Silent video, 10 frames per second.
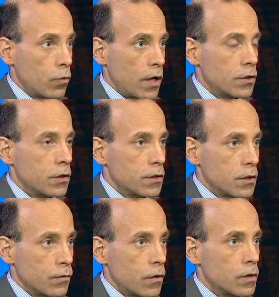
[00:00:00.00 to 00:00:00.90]
Russia as
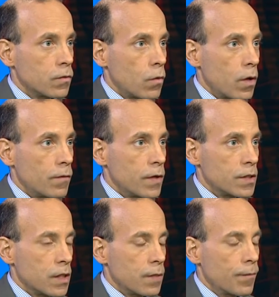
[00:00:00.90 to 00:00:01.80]
his first foreign
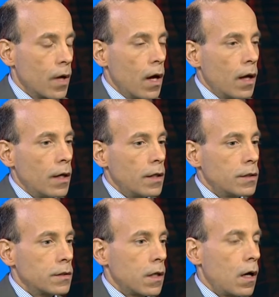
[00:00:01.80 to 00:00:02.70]
visit.
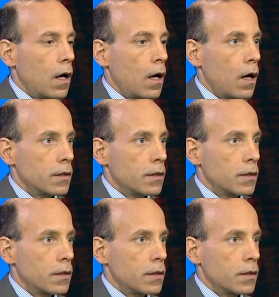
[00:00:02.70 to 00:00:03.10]
It's uh, a